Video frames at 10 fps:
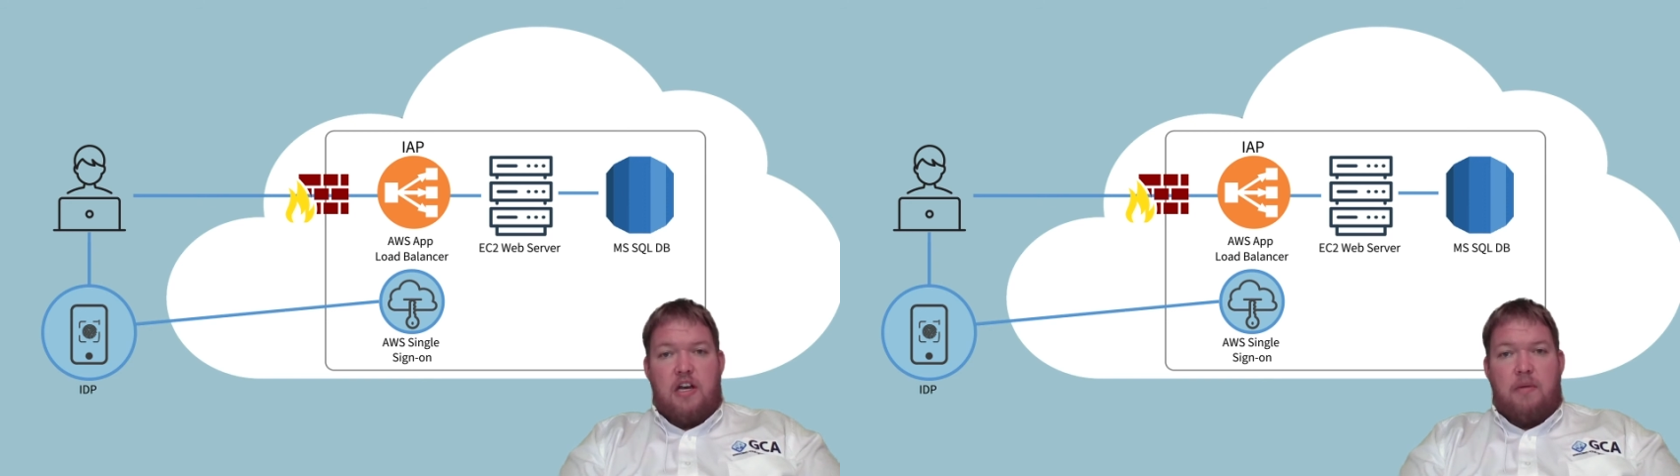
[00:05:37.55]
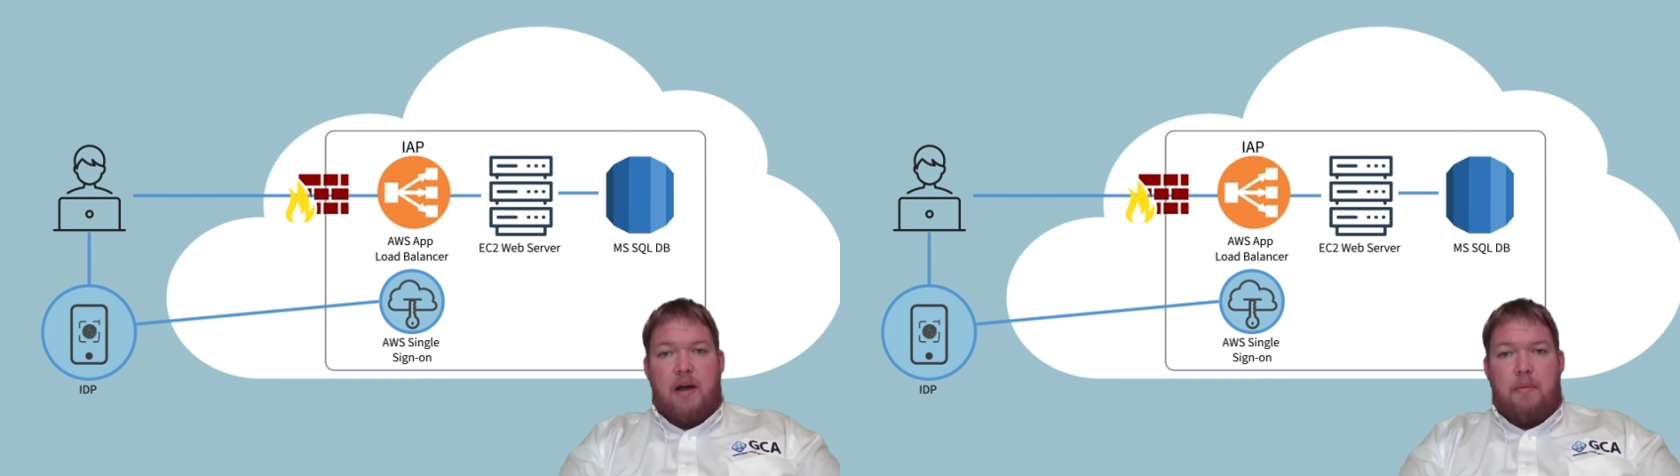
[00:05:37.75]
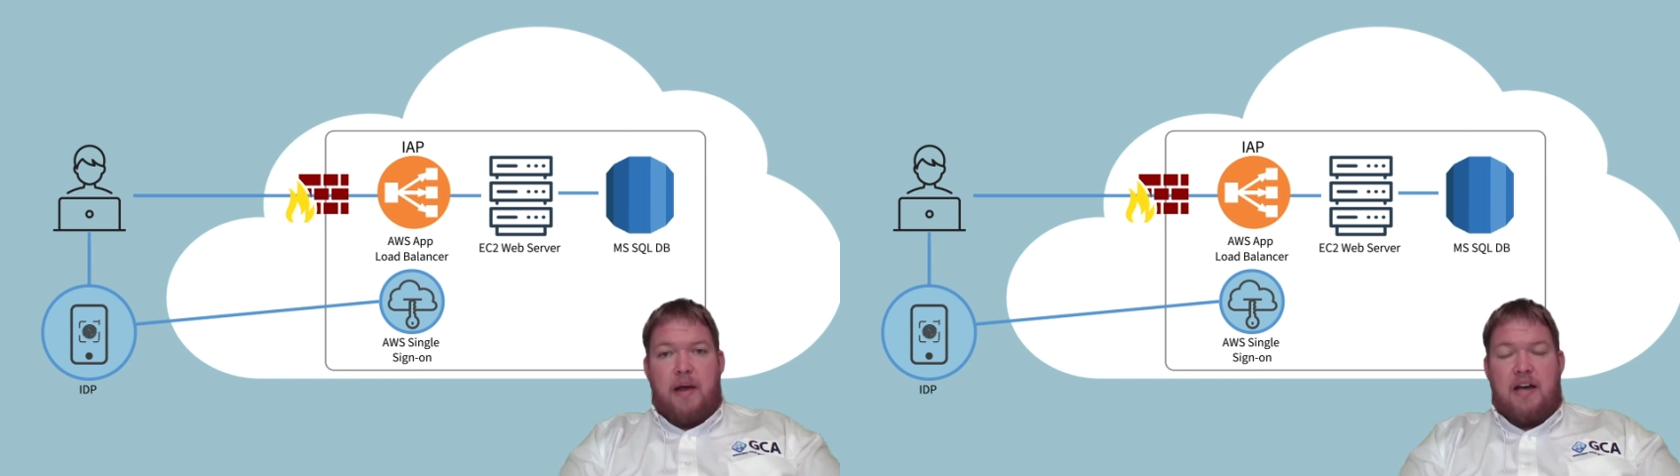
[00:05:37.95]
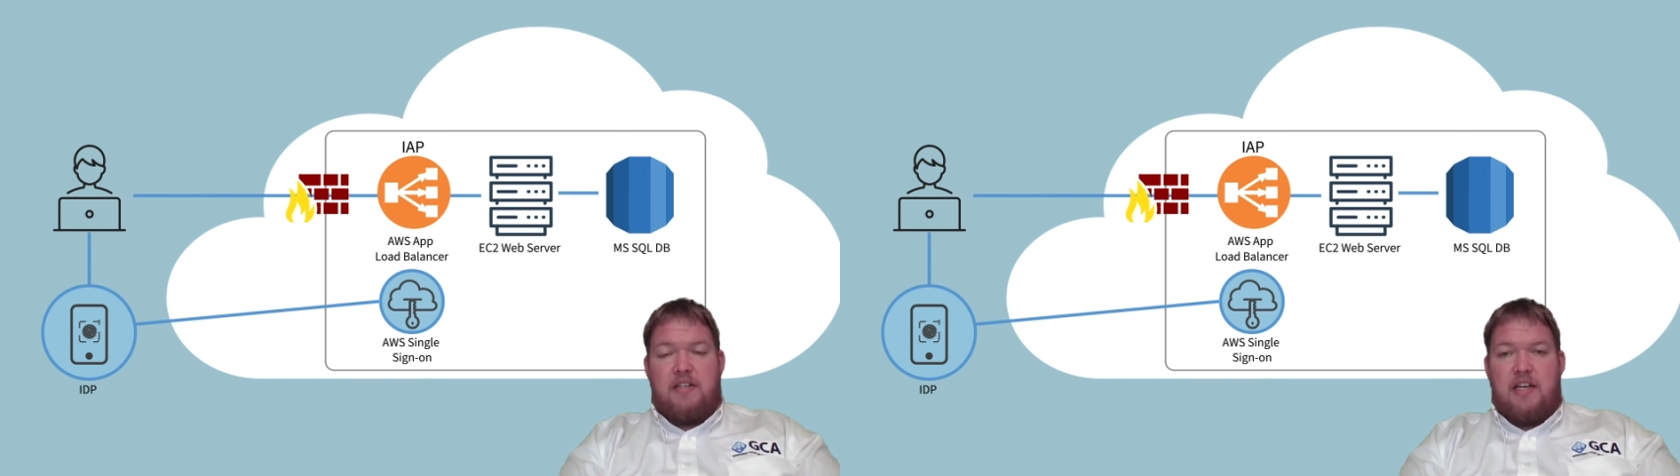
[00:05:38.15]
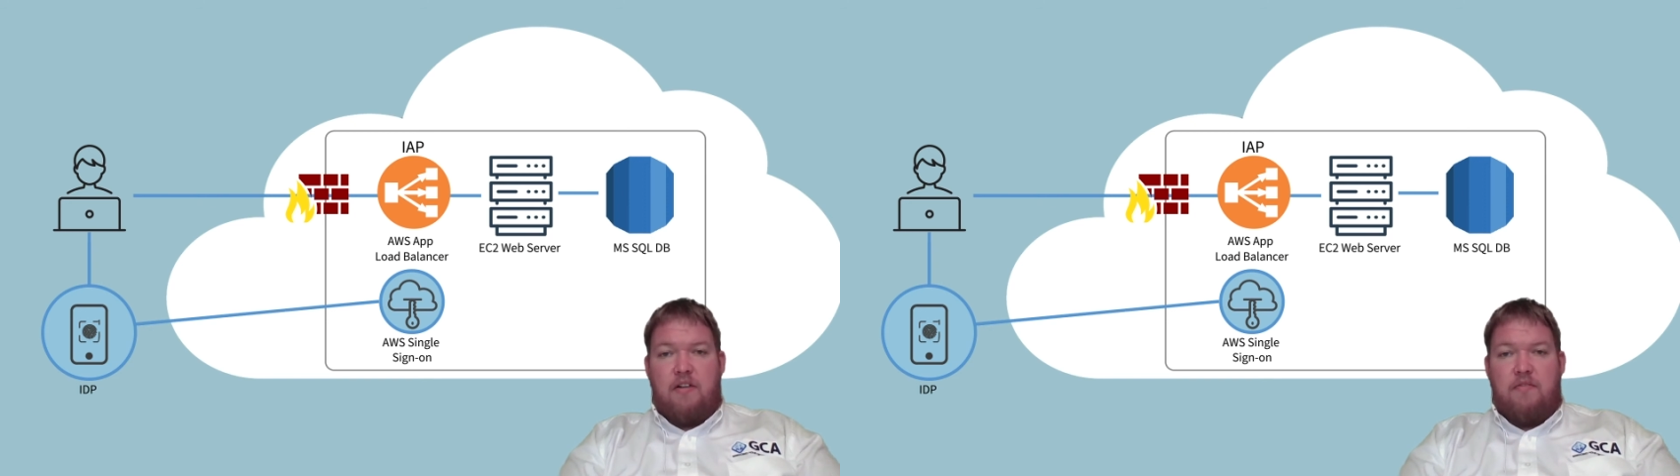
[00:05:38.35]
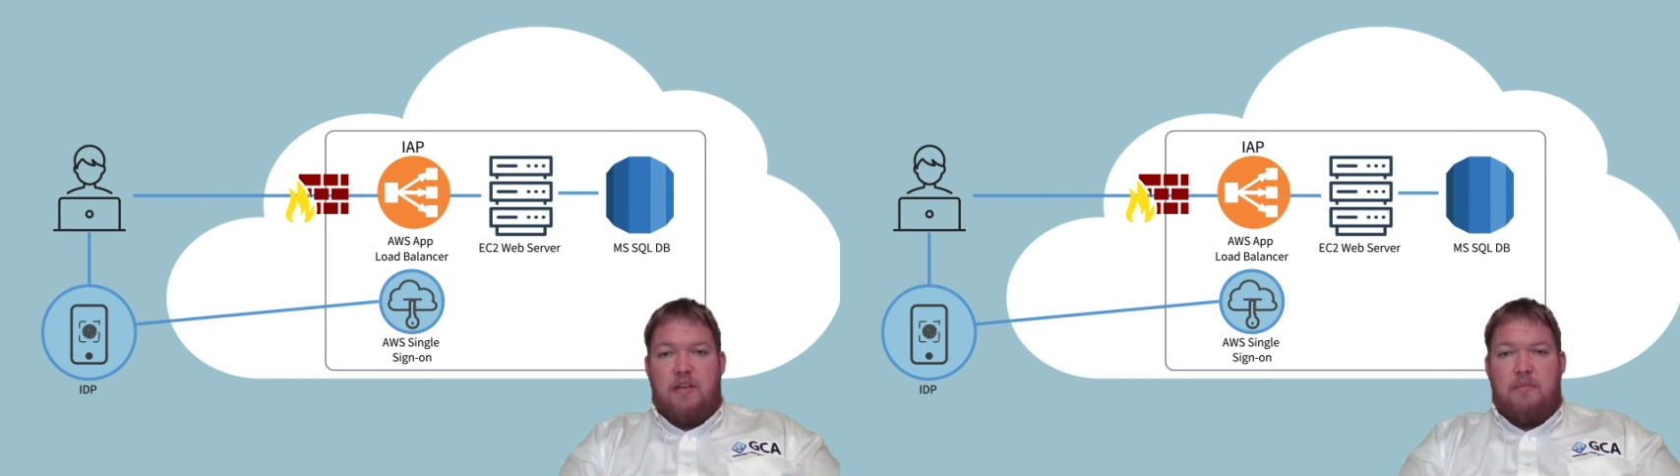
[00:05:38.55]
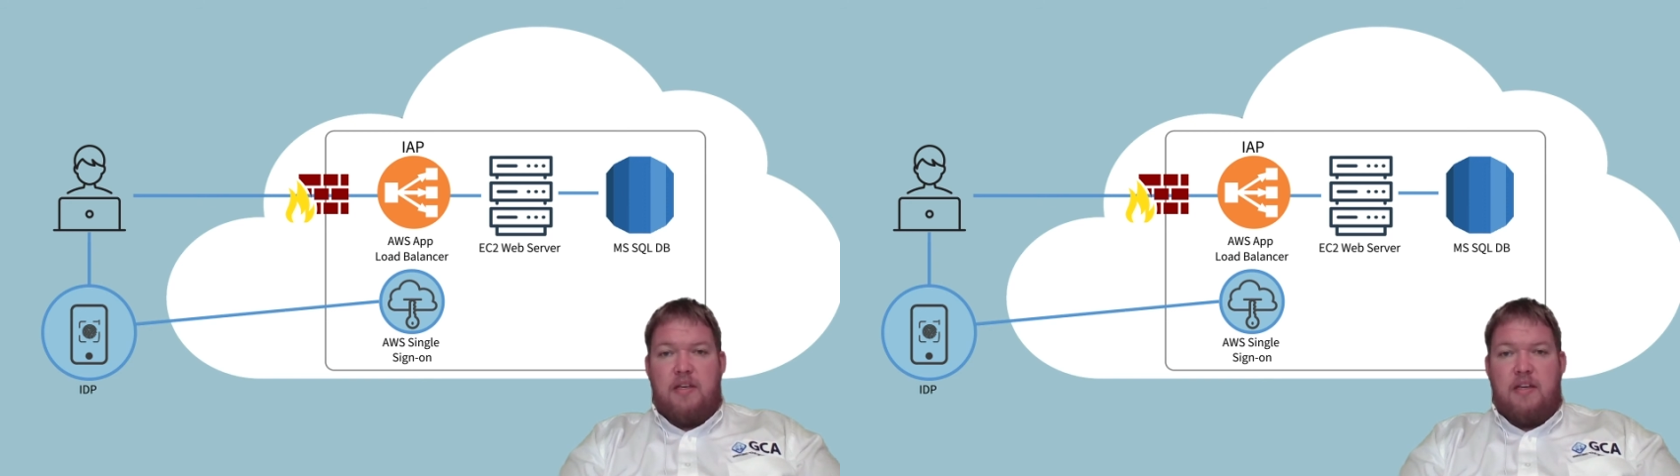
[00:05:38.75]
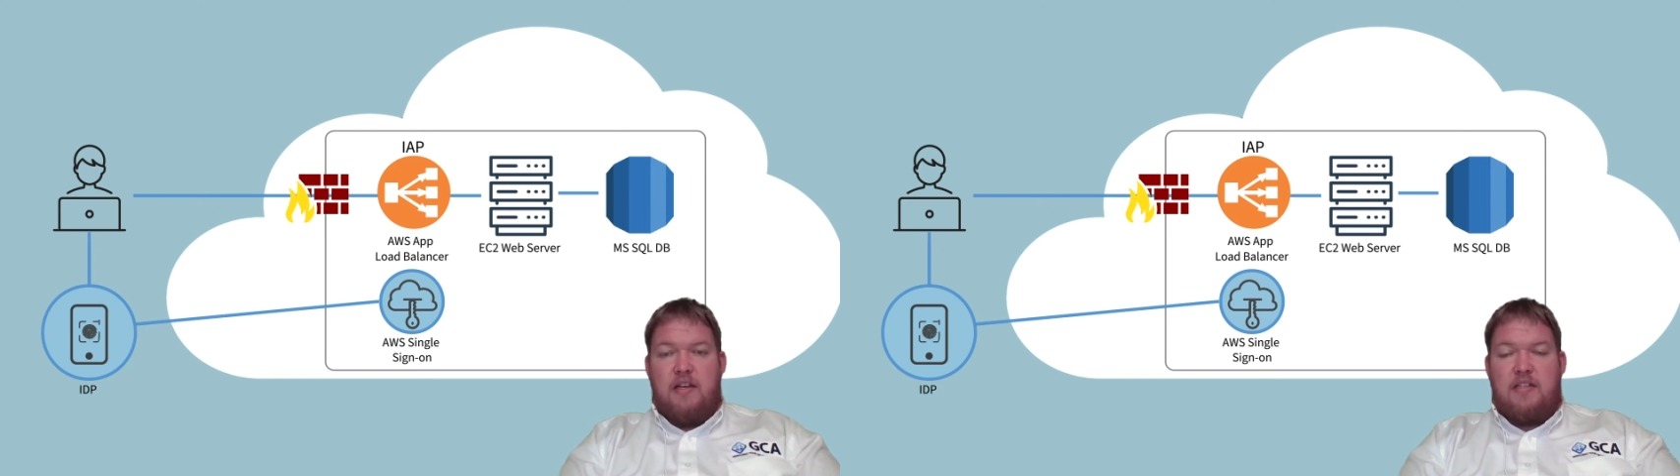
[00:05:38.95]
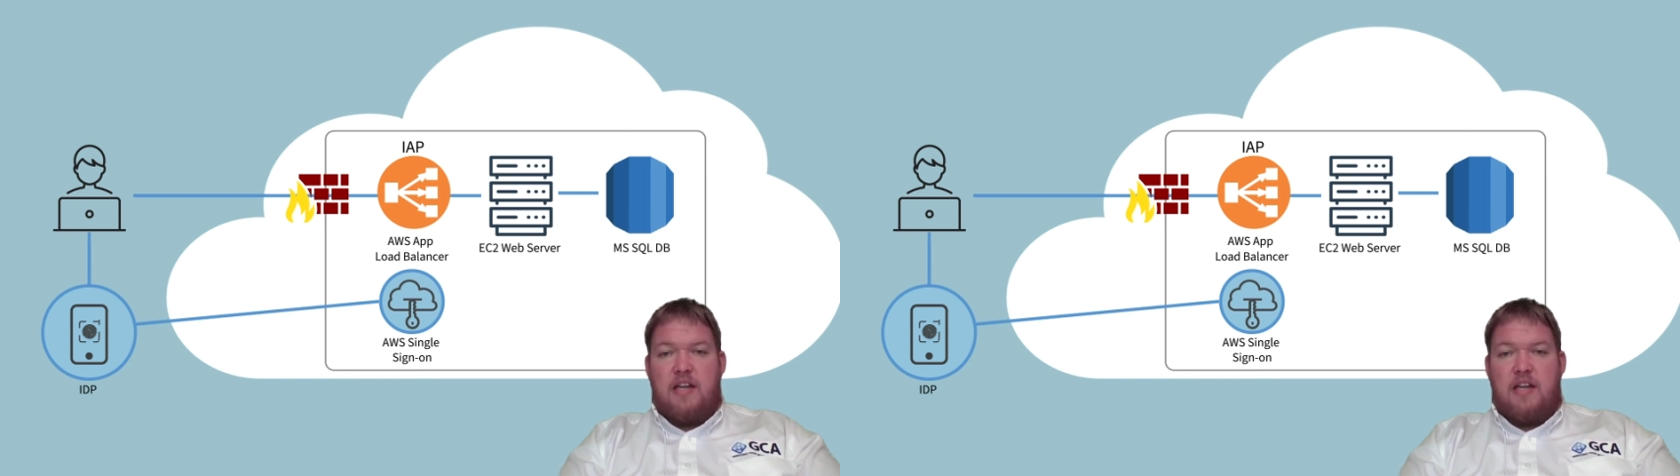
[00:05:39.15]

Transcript: about passing out VPNs